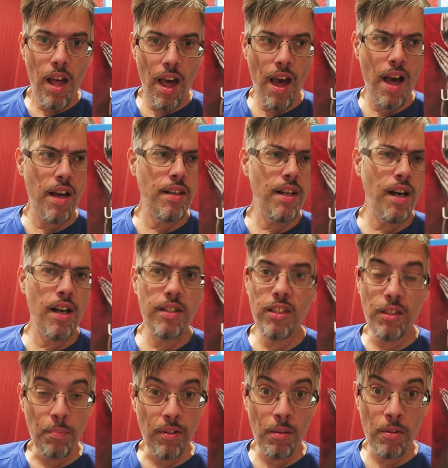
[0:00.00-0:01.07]
And it's
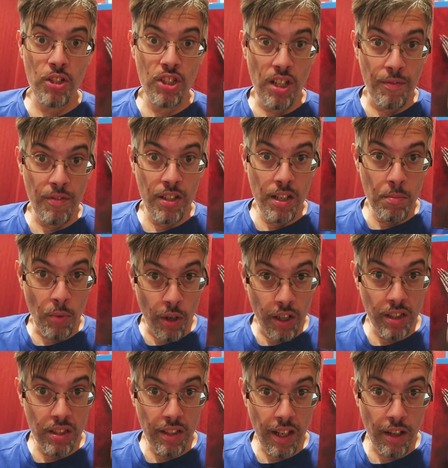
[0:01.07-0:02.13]
just pretty much Jeffrey Dean
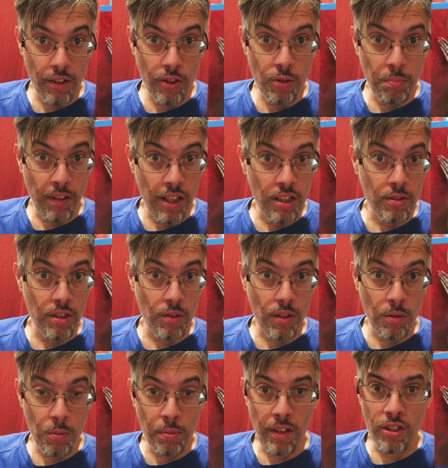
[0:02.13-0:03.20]
Morgan's character, who plays
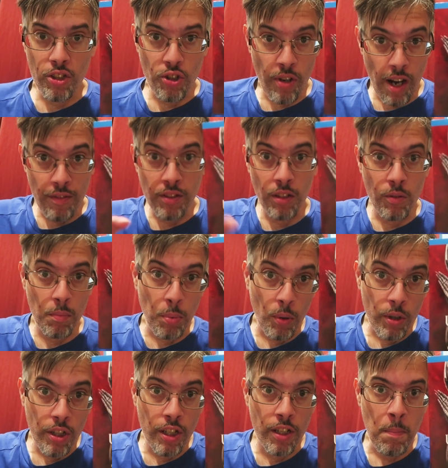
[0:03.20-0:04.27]
a traveling
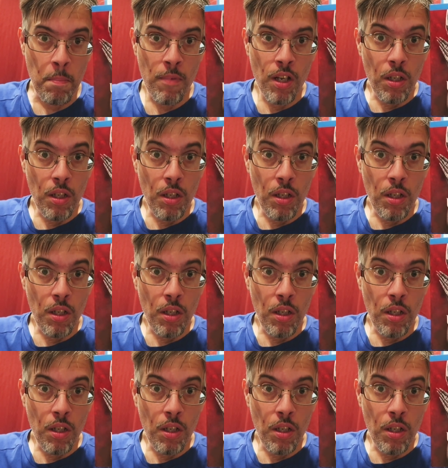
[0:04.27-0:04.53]
reporter,